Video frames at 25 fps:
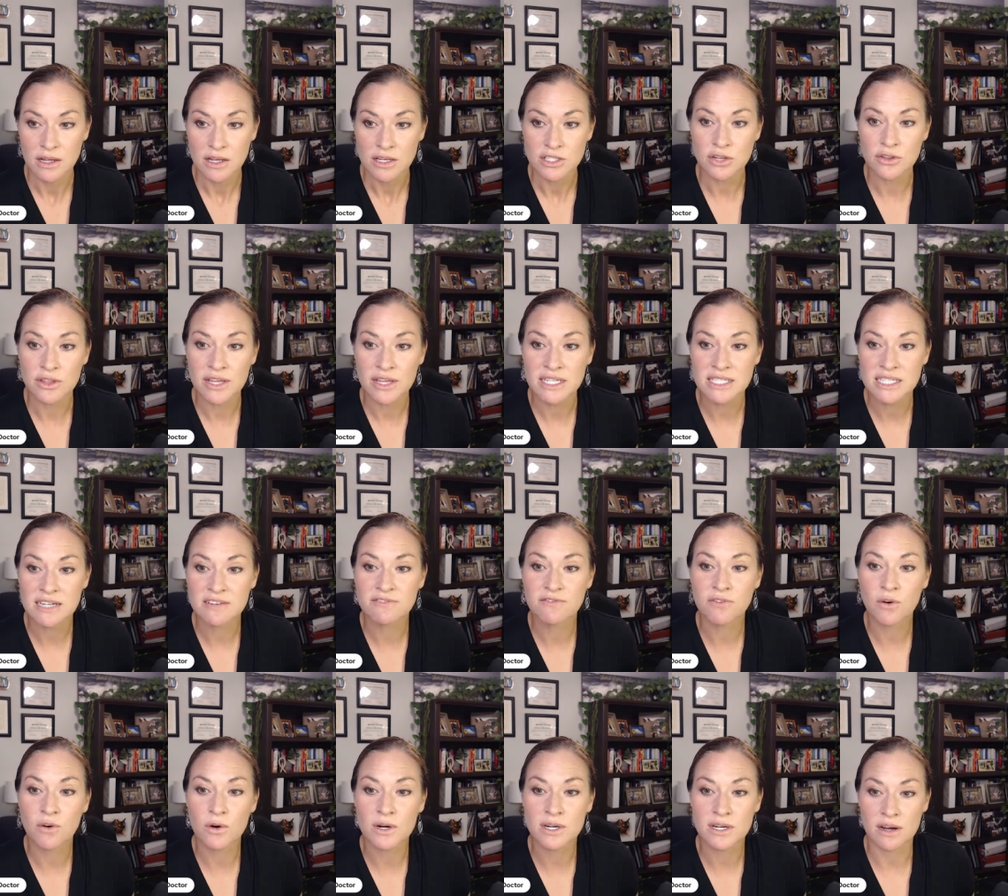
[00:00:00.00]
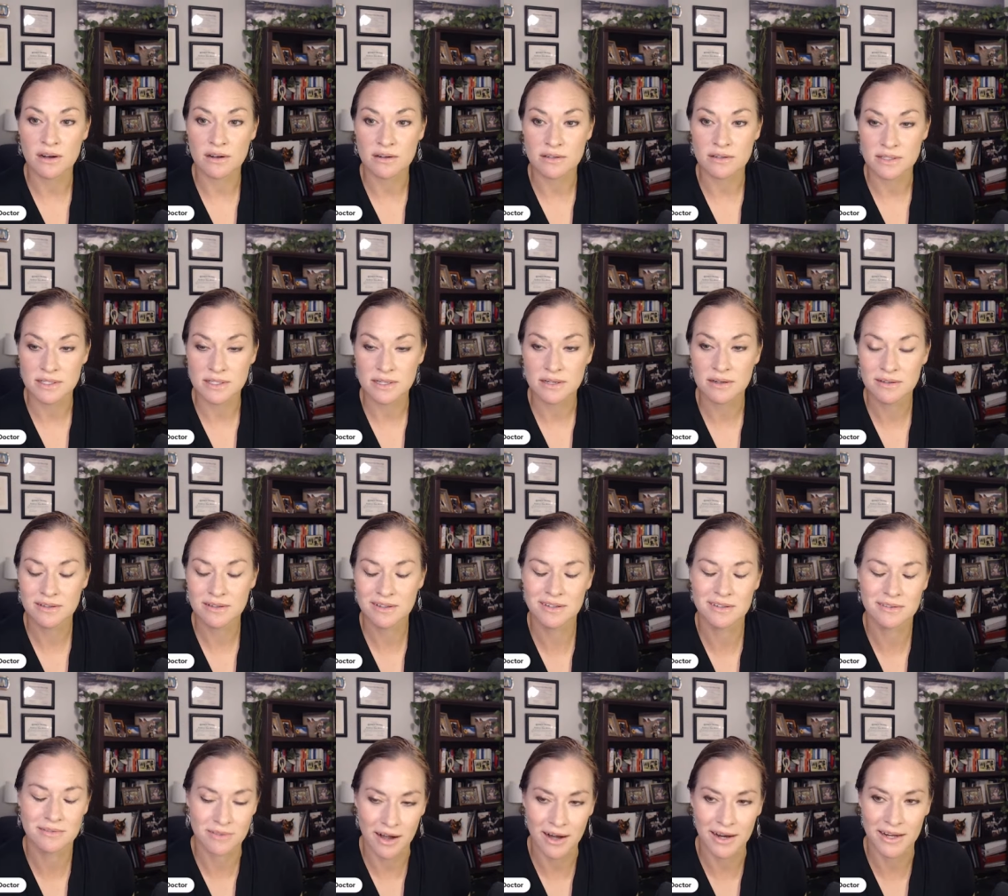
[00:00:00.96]
So they did 4 dogs,
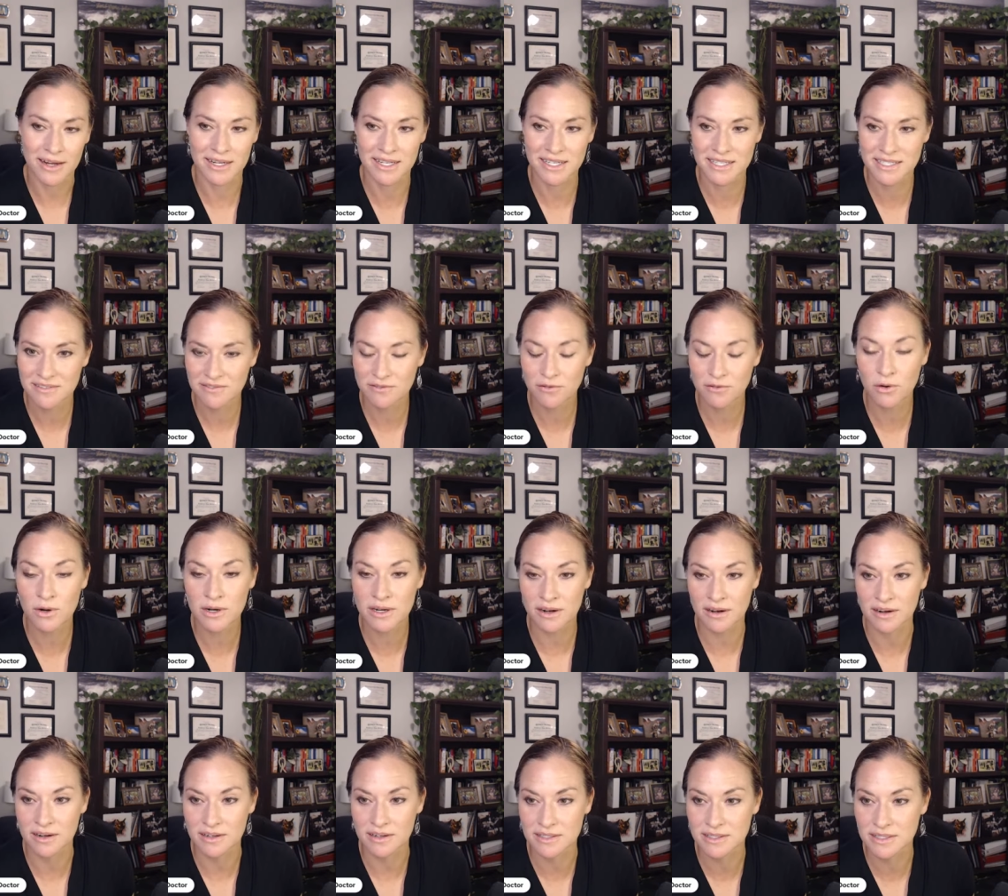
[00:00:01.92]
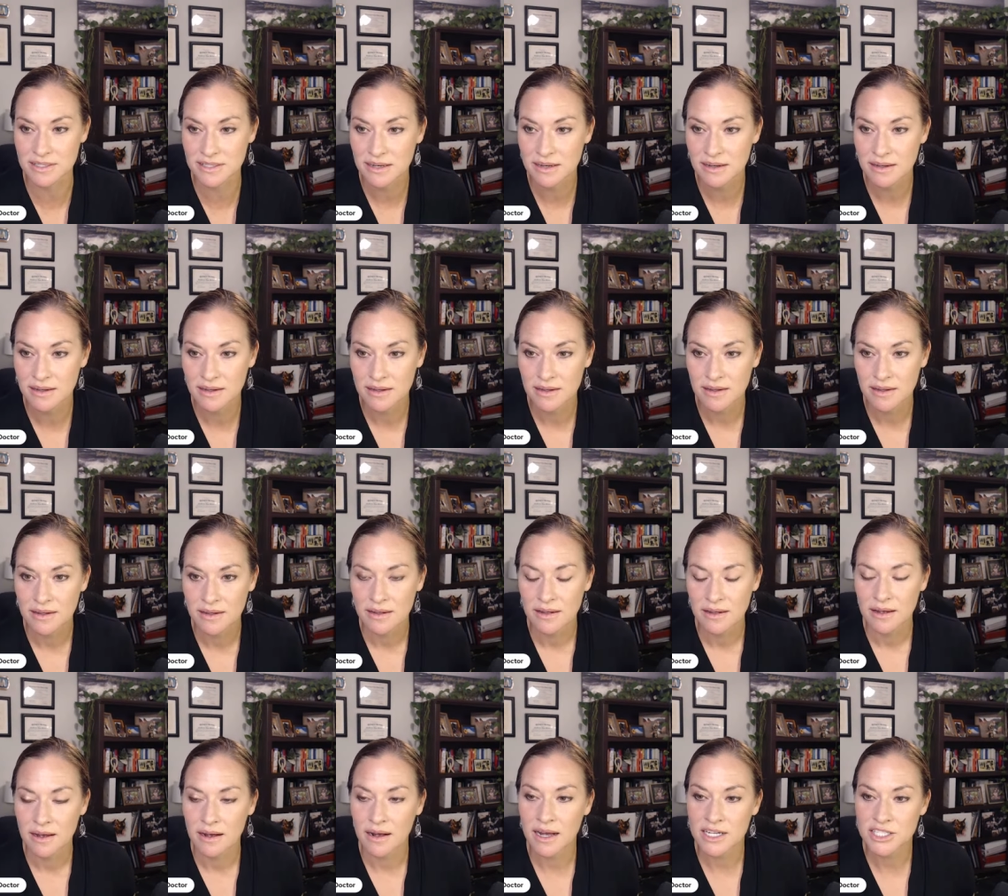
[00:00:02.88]
right? 4 dogs,
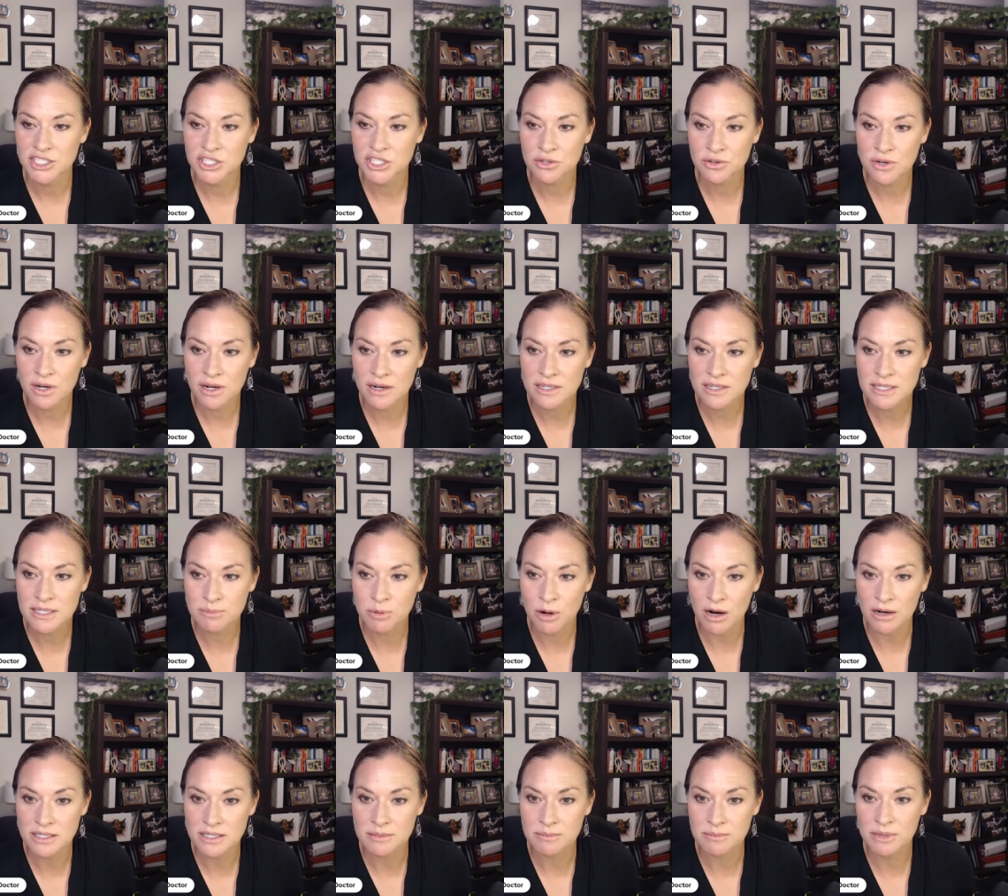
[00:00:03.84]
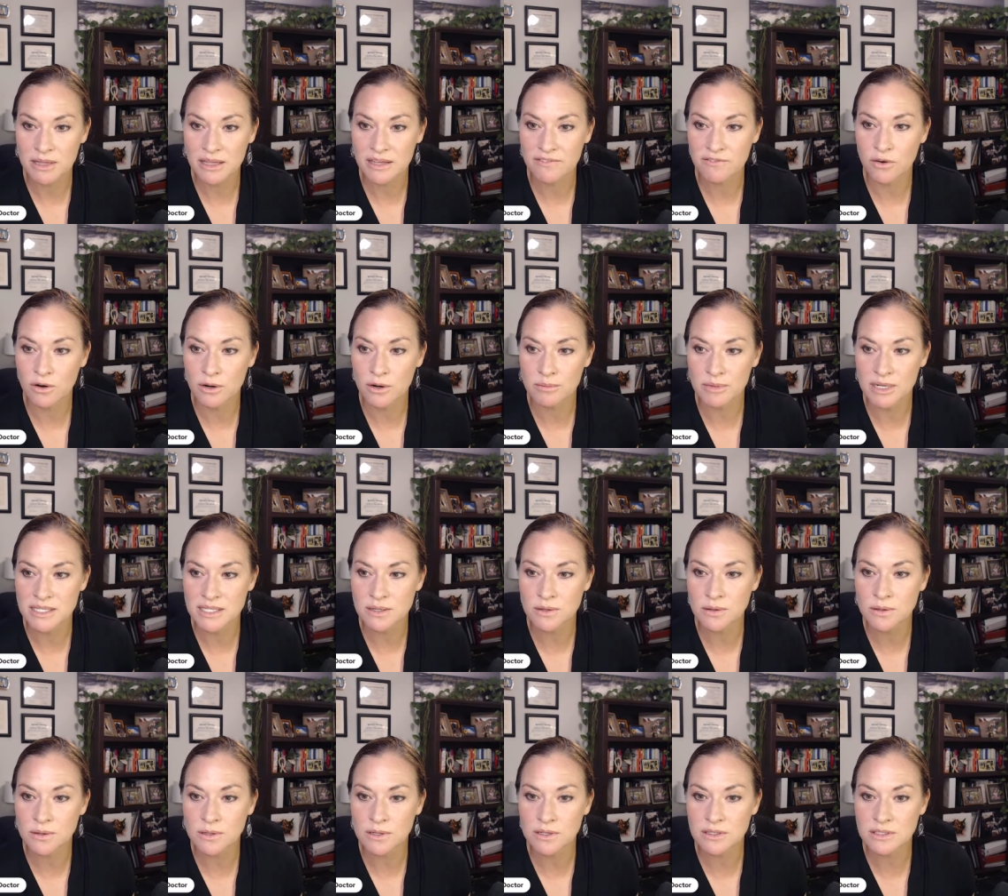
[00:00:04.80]
2 dogs, approximately 4 months
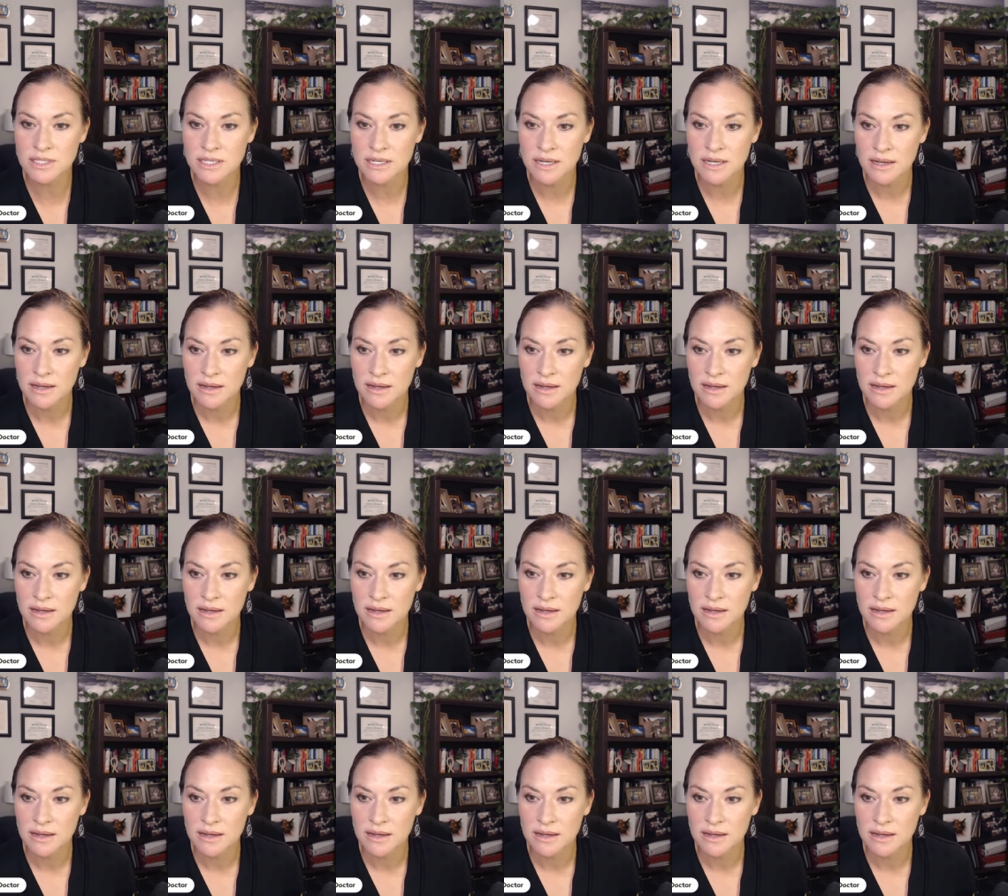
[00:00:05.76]
old.